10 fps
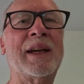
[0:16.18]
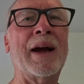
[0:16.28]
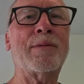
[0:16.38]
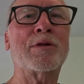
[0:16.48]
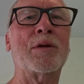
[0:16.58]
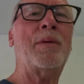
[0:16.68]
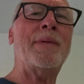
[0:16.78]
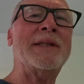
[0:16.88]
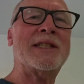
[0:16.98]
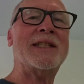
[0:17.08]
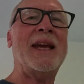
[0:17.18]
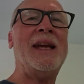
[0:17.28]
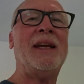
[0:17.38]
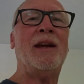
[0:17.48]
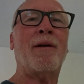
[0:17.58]
captures it. We've been
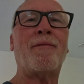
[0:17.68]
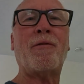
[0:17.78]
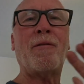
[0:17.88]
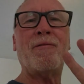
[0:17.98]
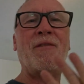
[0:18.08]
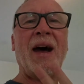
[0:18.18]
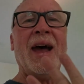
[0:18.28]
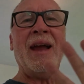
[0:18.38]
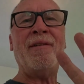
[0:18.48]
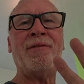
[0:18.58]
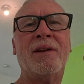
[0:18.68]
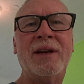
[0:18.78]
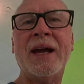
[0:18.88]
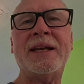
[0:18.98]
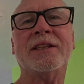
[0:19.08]
staying here for 5
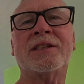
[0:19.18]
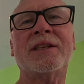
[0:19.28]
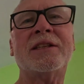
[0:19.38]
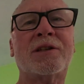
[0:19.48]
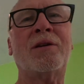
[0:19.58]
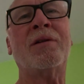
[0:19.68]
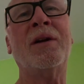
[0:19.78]
nights. That's our